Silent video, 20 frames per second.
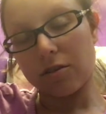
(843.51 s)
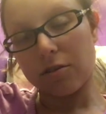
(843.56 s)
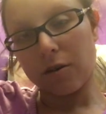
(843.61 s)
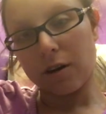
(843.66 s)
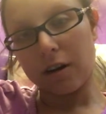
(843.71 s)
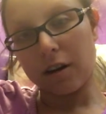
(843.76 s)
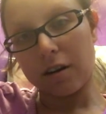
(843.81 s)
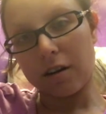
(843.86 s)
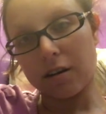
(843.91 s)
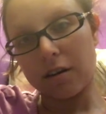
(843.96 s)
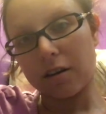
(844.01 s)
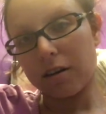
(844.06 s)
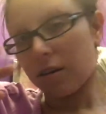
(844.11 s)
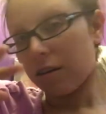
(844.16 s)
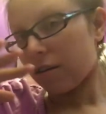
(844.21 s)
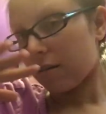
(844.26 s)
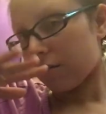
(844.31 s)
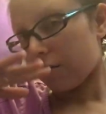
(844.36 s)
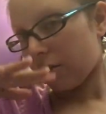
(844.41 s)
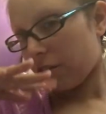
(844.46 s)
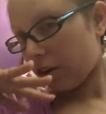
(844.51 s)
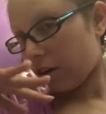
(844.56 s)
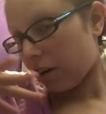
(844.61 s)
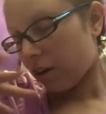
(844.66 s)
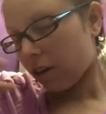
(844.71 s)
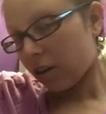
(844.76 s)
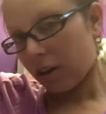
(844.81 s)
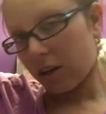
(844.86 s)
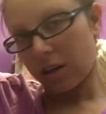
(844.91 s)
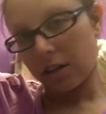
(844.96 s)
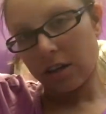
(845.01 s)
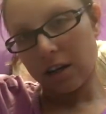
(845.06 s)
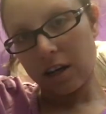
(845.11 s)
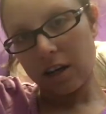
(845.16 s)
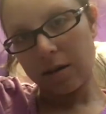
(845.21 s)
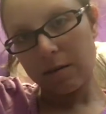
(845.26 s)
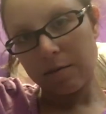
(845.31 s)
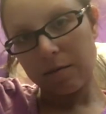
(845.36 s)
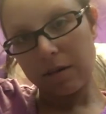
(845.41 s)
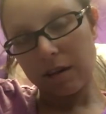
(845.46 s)
New York for a long
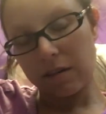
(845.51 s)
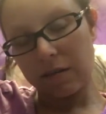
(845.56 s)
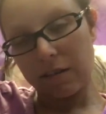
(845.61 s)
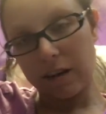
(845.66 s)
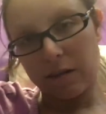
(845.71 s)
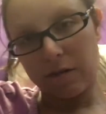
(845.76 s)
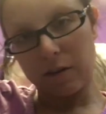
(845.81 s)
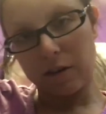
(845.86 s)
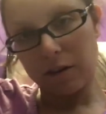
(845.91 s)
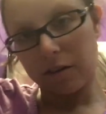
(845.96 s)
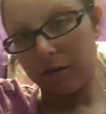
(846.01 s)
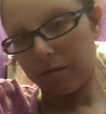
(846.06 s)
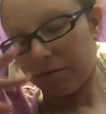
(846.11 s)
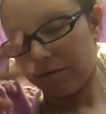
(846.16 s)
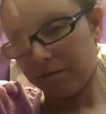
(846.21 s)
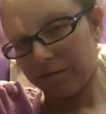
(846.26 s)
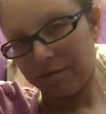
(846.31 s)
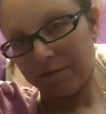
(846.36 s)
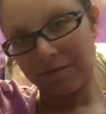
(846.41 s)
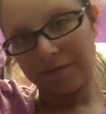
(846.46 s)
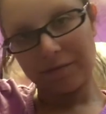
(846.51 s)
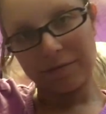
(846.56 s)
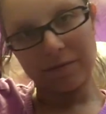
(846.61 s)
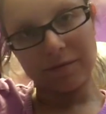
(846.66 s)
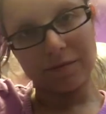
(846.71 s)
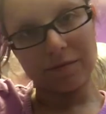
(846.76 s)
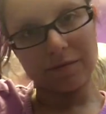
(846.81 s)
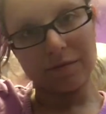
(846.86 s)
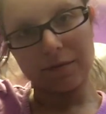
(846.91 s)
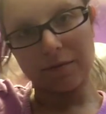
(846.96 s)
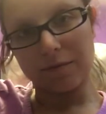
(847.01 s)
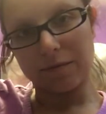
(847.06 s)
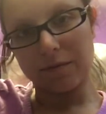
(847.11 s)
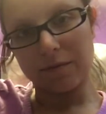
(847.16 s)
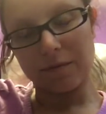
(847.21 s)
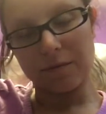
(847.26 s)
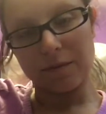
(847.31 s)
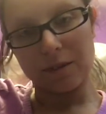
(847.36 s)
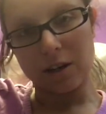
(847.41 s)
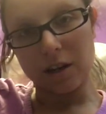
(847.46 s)
time, if ever
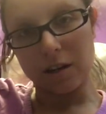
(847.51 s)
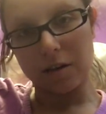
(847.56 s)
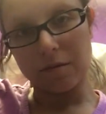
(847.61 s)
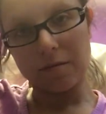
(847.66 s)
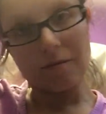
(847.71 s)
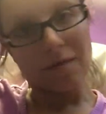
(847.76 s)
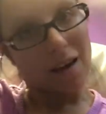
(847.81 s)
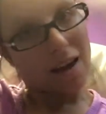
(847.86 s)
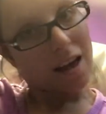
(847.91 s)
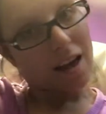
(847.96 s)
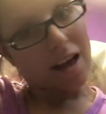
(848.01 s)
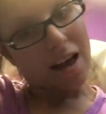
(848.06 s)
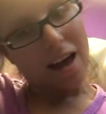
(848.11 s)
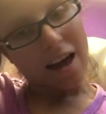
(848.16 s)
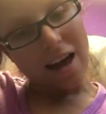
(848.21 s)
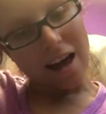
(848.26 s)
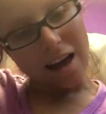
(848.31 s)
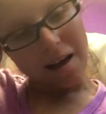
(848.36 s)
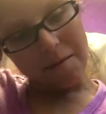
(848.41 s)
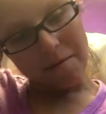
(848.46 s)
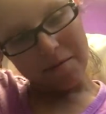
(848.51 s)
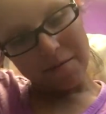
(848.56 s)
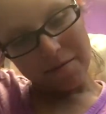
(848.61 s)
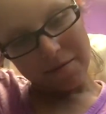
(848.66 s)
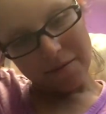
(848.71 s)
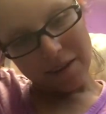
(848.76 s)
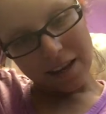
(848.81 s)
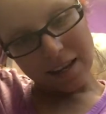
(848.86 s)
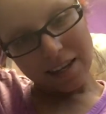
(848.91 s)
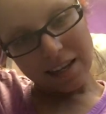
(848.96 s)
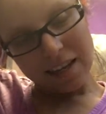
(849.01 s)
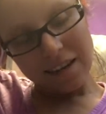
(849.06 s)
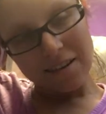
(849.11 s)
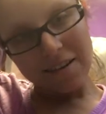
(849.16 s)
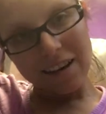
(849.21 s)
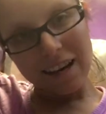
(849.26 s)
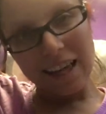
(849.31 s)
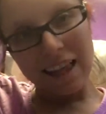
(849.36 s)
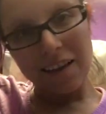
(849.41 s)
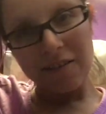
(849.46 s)
done. Um, that's it.
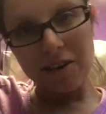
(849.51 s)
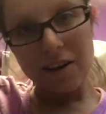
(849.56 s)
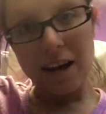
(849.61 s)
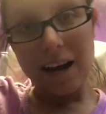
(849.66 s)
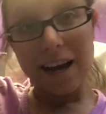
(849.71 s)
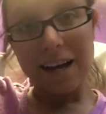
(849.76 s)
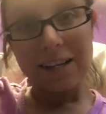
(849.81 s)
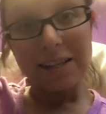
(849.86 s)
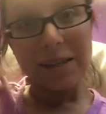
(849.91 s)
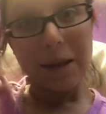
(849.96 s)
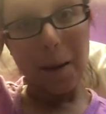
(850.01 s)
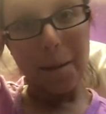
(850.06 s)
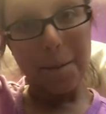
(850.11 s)
Okay, love you guys.